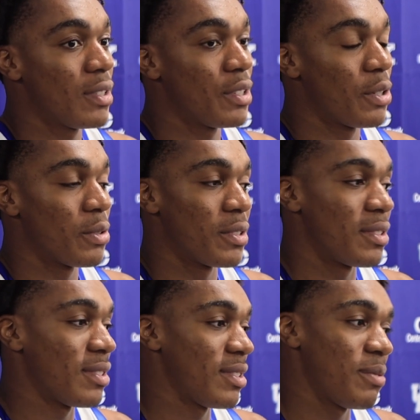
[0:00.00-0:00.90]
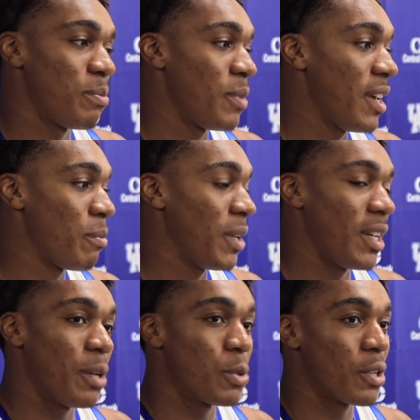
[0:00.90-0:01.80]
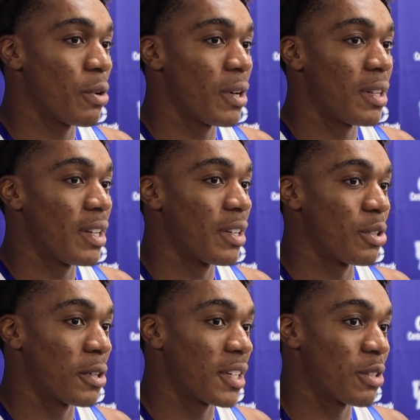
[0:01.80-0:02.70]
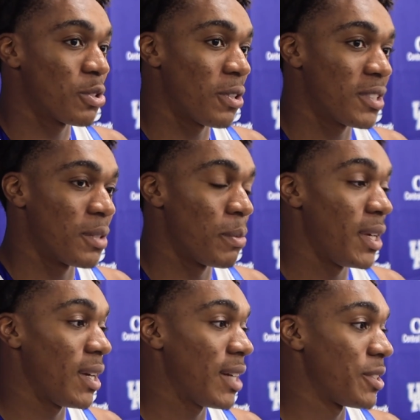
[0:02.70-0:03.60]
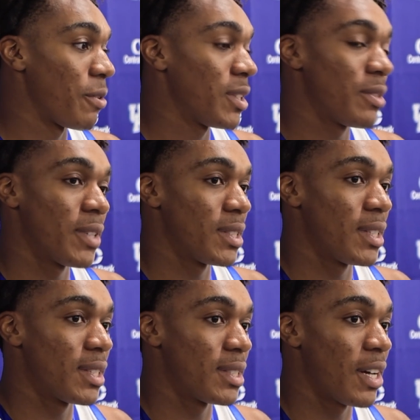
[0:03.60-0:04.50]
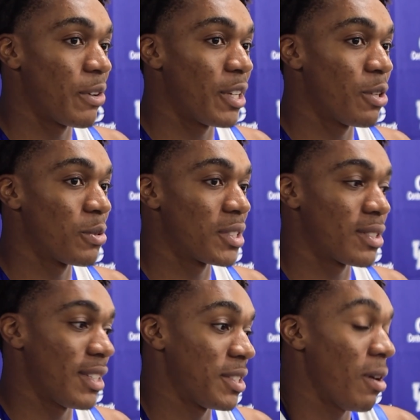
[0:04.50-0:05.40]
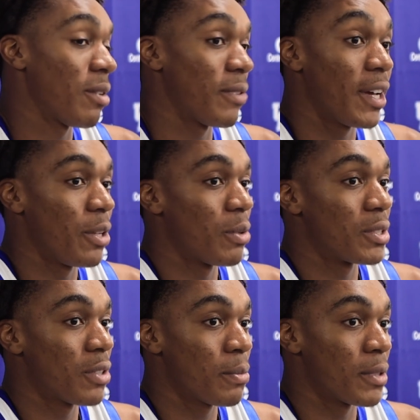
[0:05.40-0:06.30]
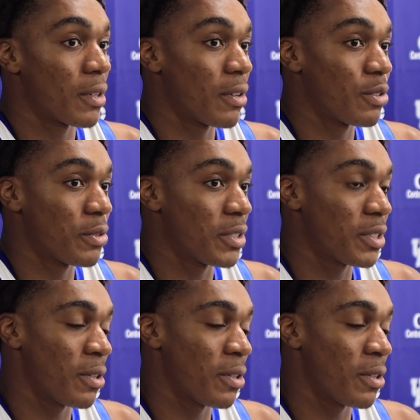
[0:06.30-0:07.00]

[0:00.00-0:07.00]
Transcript: You know, him being able to go out there and knock down shots and be as aggressive as he is downhill is hard for anyone to start in the country.